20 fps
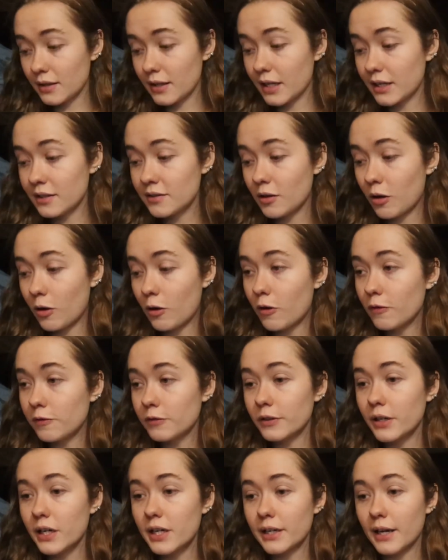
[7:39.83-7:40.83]
That is all
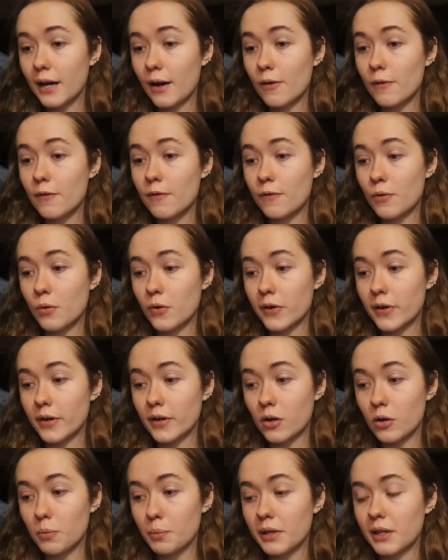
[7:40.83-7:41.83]
for right now for
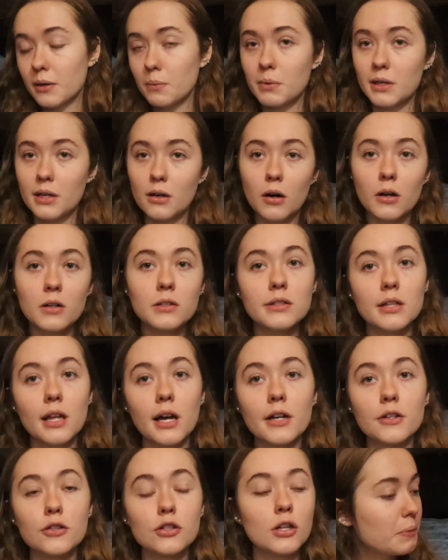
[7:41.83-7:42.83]
opening PR
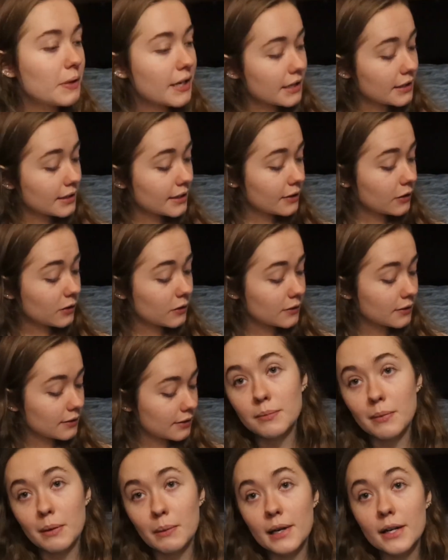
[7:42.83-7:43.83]
slash brand deals.
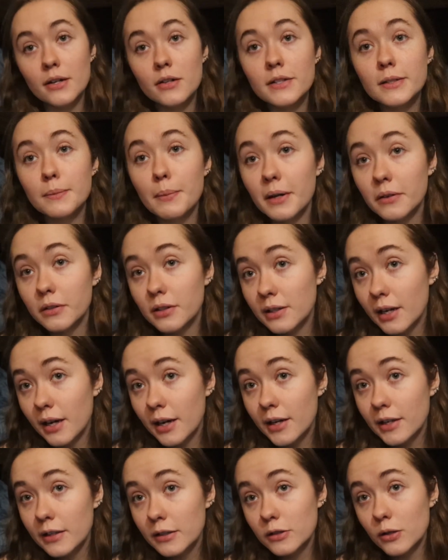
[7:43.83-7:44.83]
My battery is about to
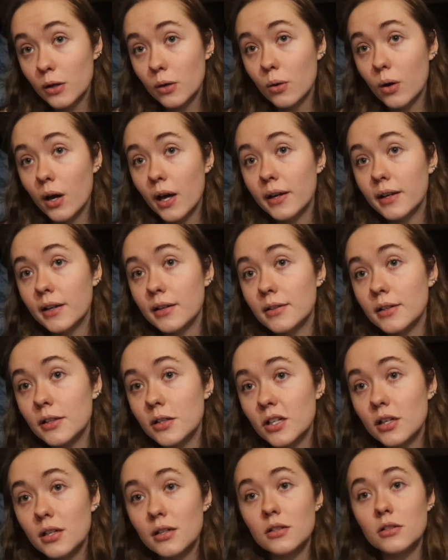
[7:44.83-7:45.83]
die, so I need to
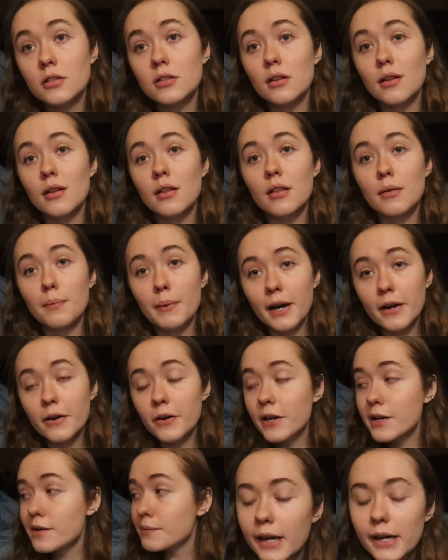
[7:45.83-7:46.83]
change the
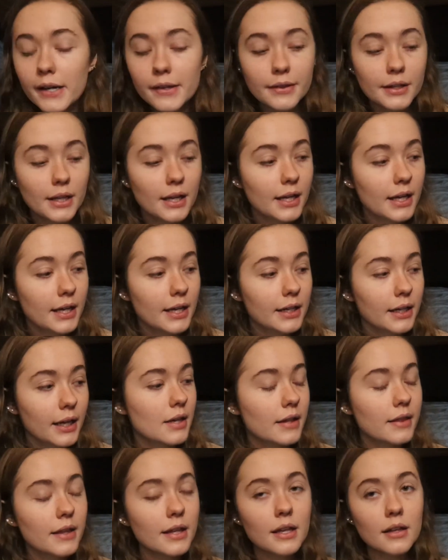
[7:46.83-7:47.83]
battery, and then I
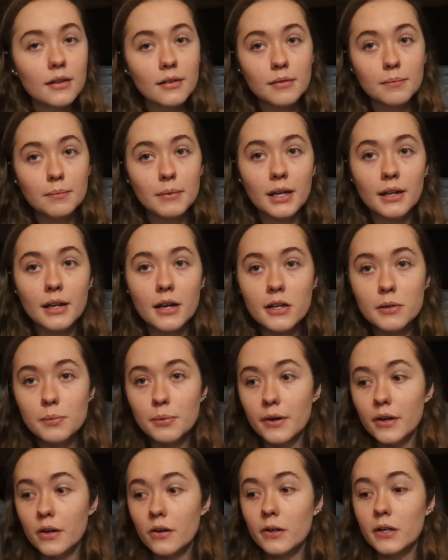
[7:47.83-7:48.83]
think my next
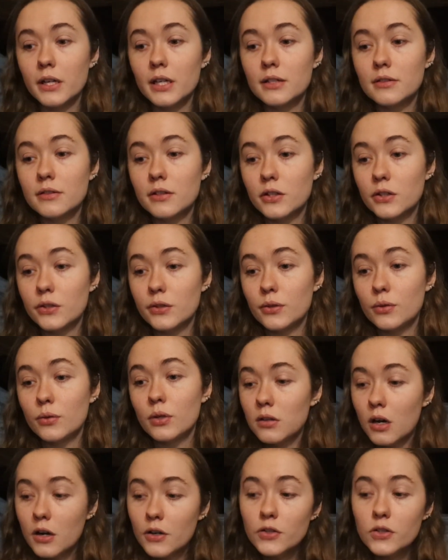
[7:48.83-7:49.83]
priority is to do
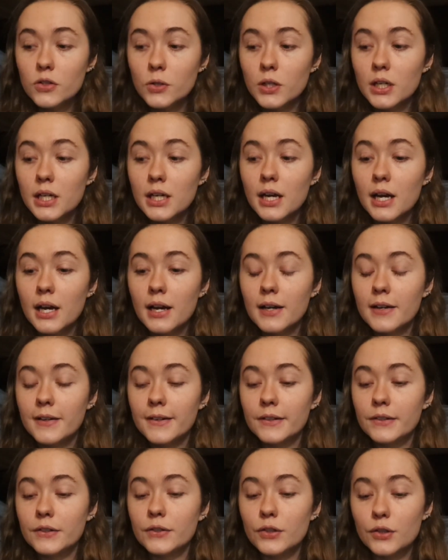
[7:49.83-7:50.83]
laundry
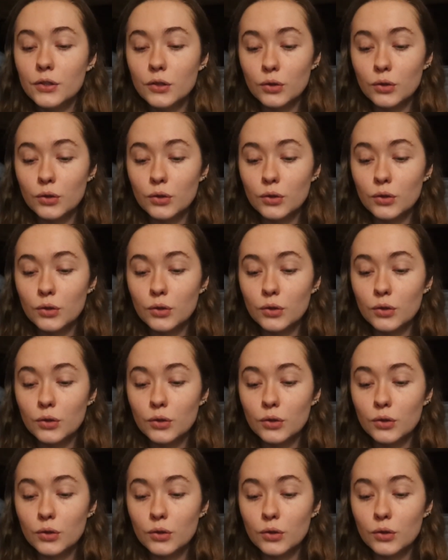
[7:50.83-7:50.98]
and